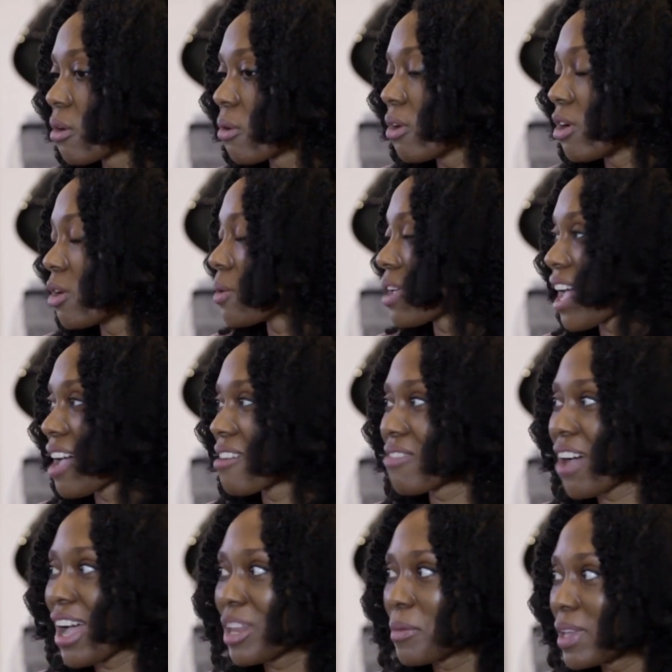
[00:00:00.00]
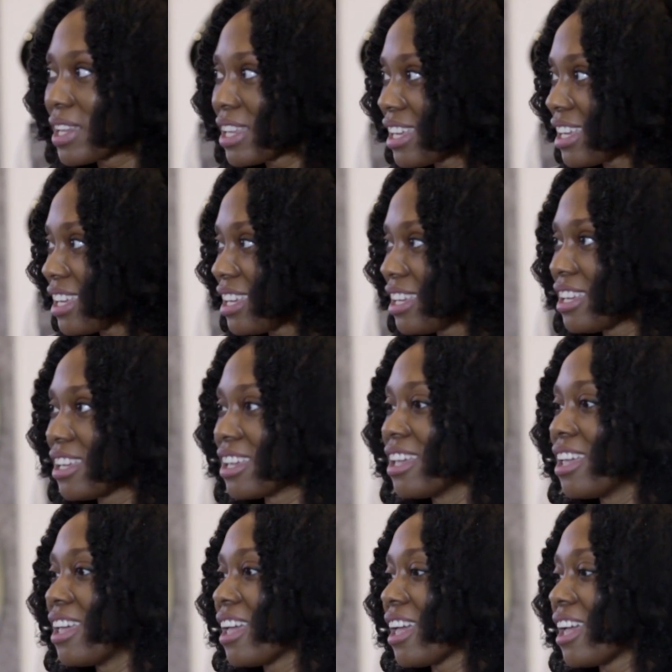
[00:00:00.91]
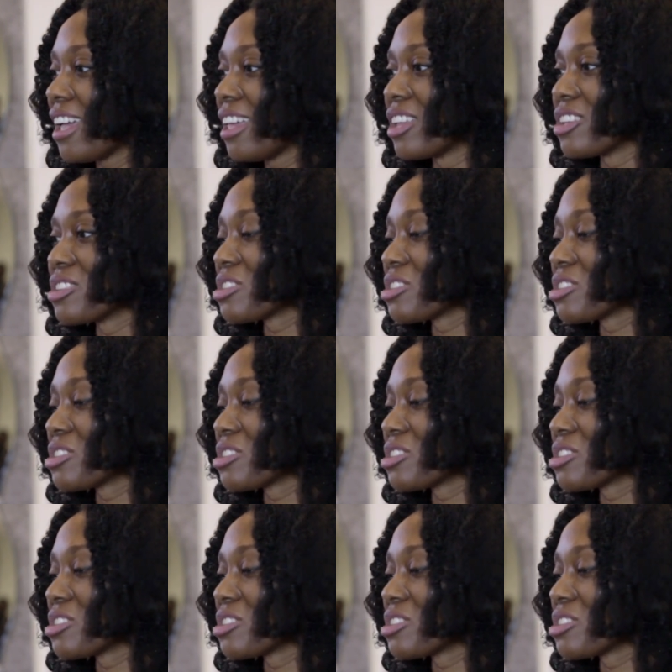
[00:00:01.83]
oil, we had vitamin E, and a